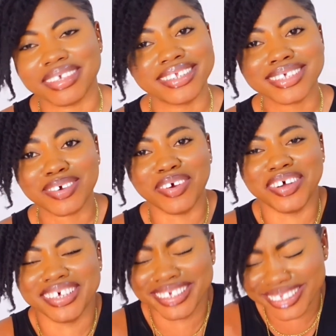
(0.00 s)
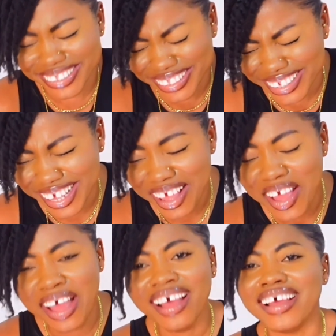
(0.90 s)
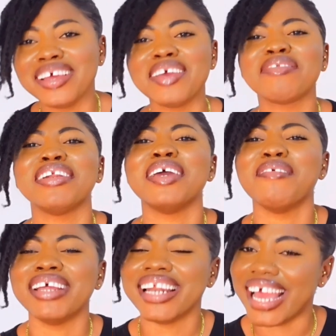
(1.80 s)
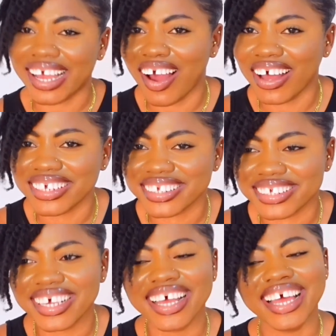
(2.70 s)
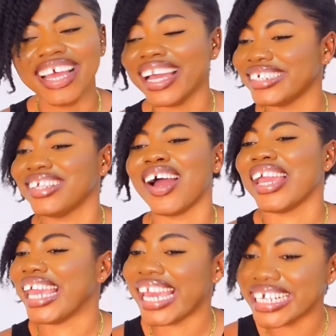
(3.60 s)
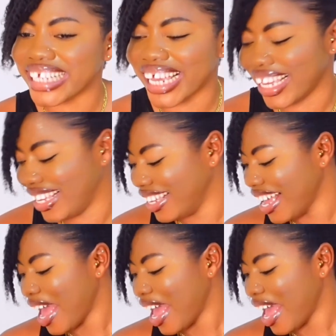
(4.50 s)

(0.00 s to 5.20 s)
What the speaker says: If you live in Lagos, it's not easy.